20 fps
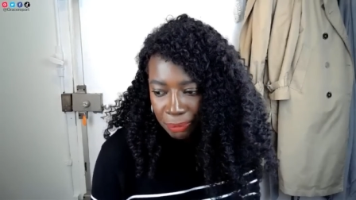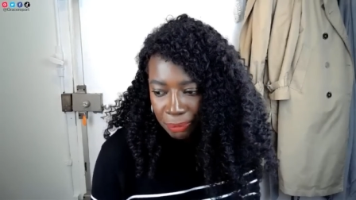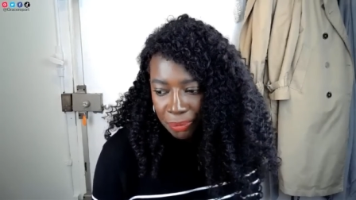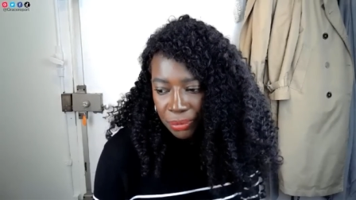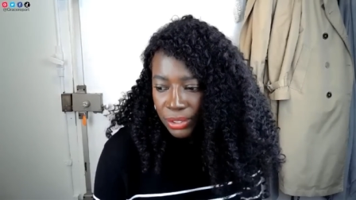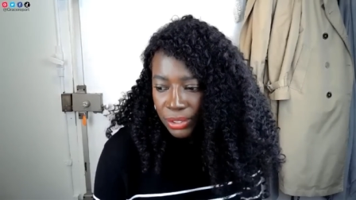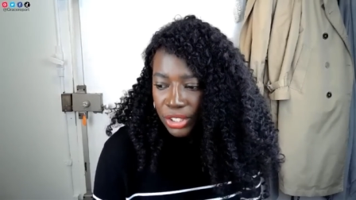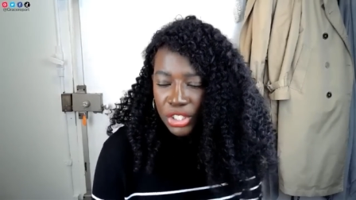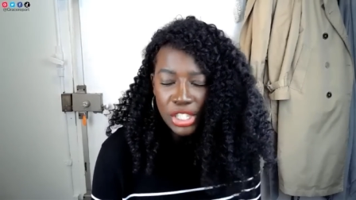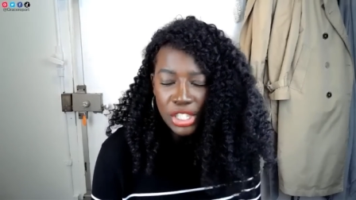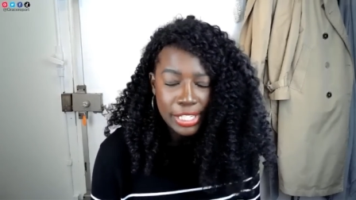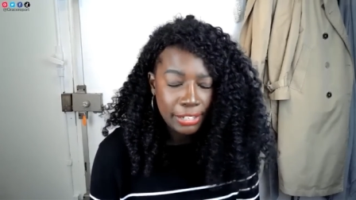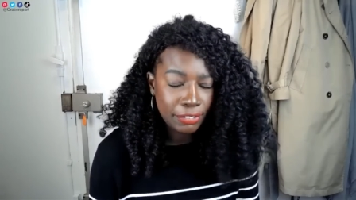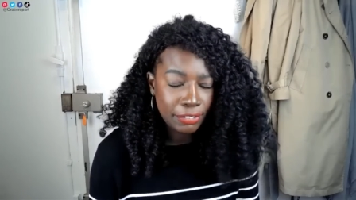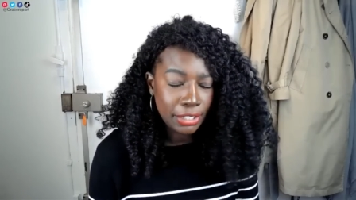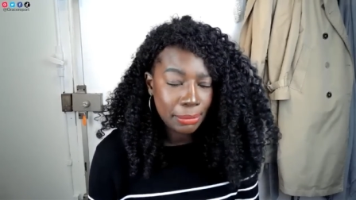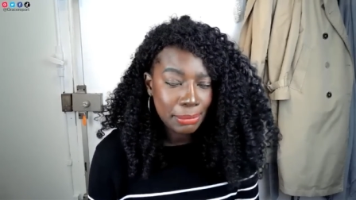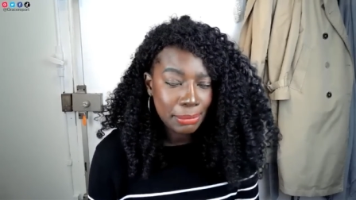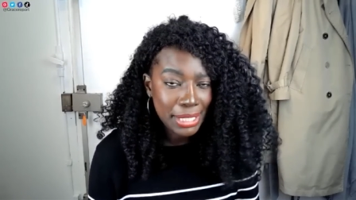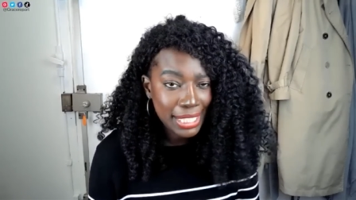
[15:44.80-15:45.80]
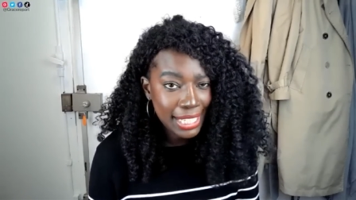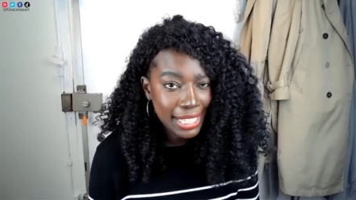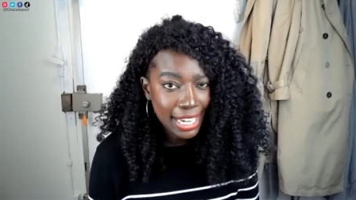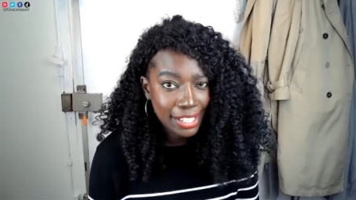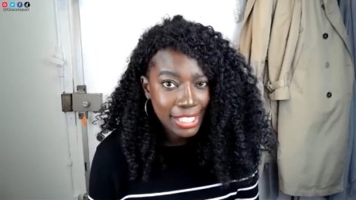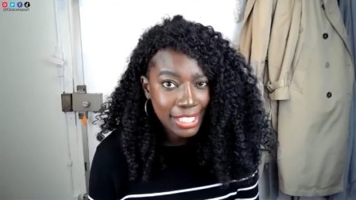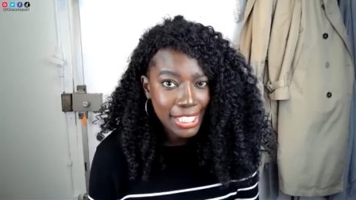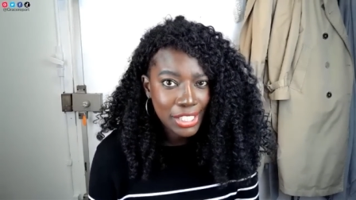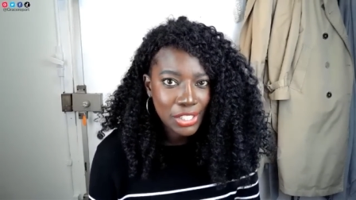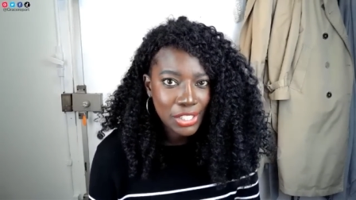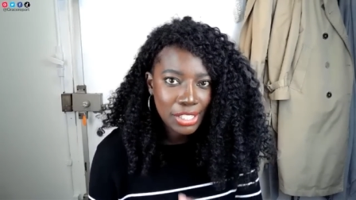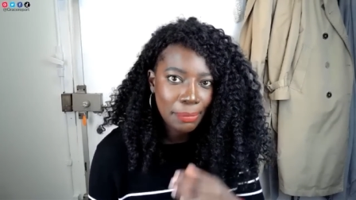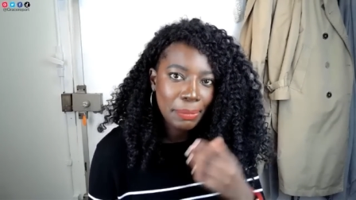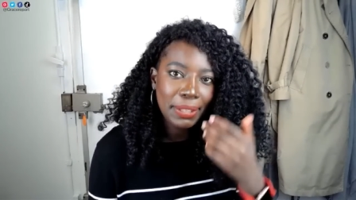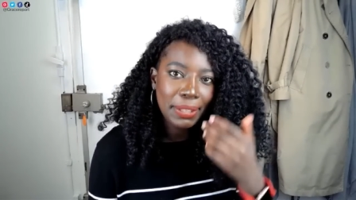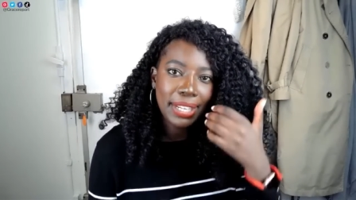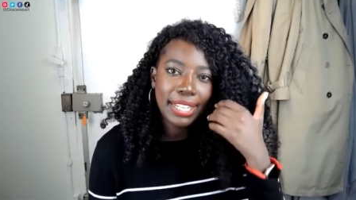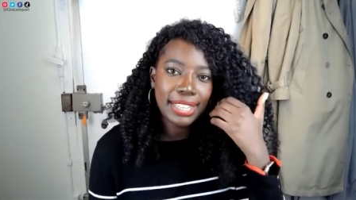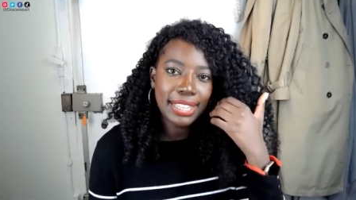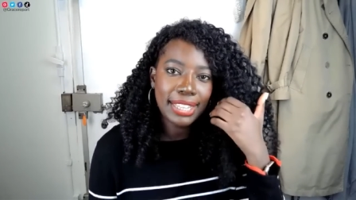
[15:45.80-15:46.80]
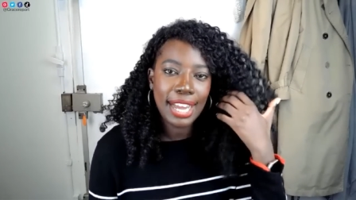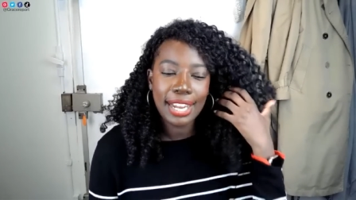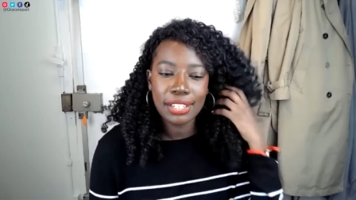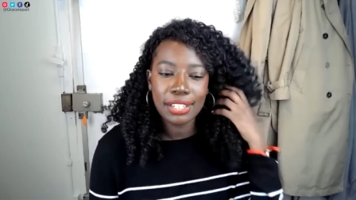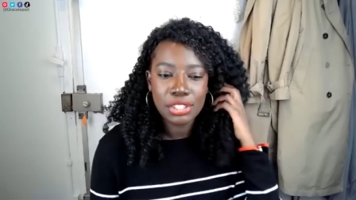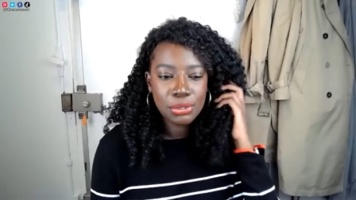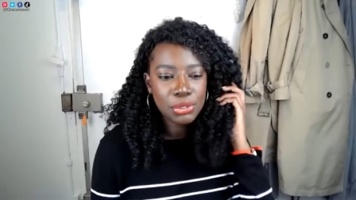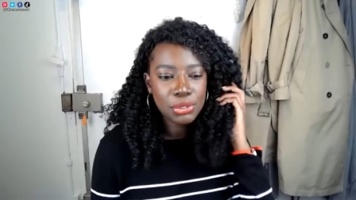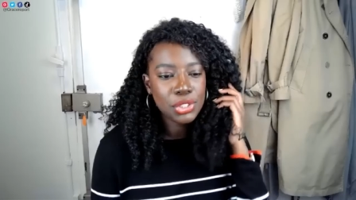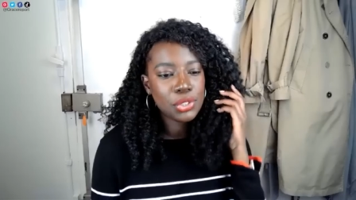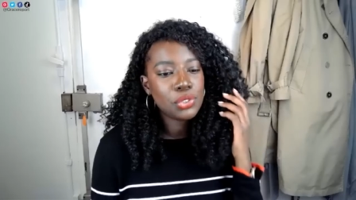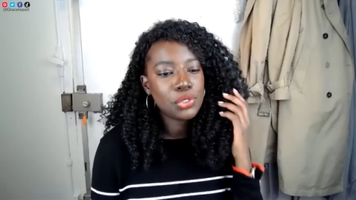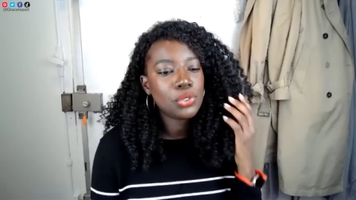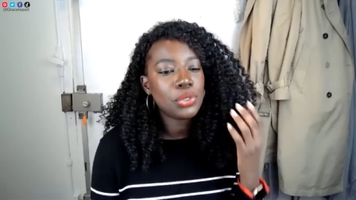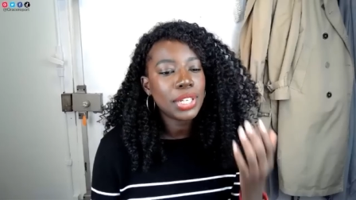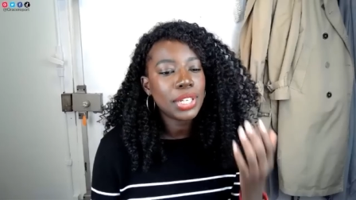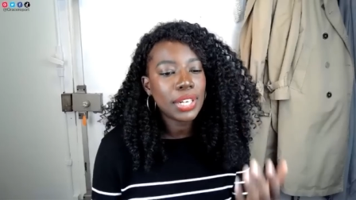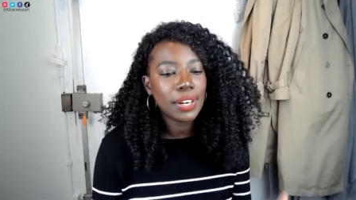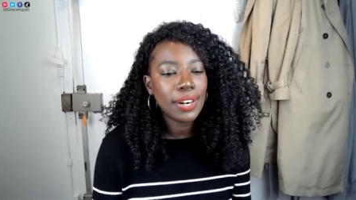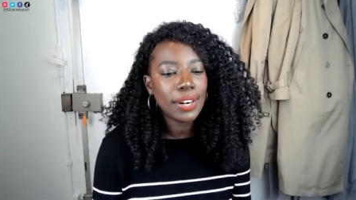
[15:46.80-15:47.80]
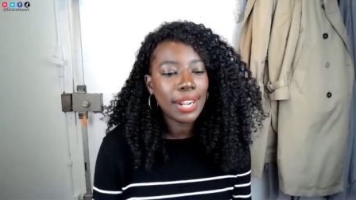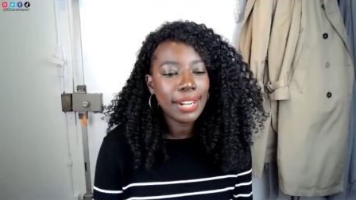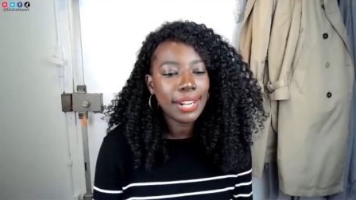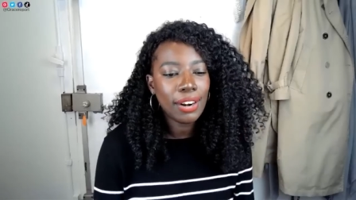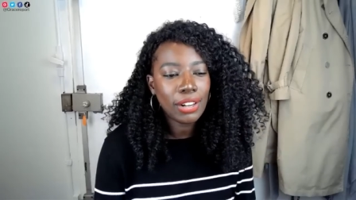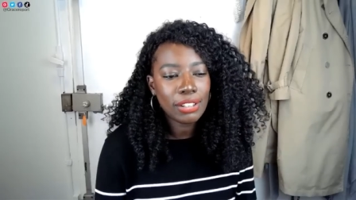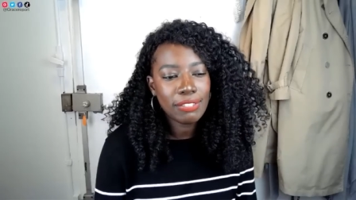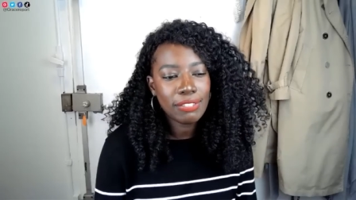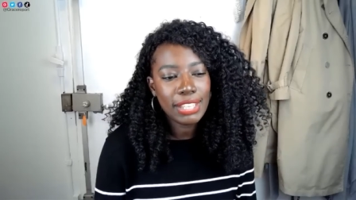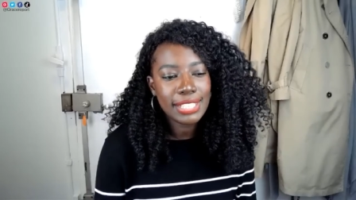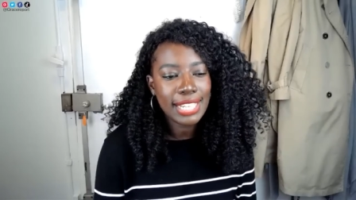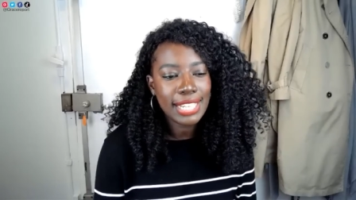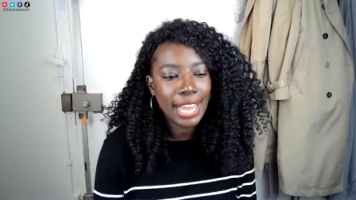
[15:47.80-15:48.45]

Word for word: she suffered a miscarriage or something like that and she was just triggered at all of this.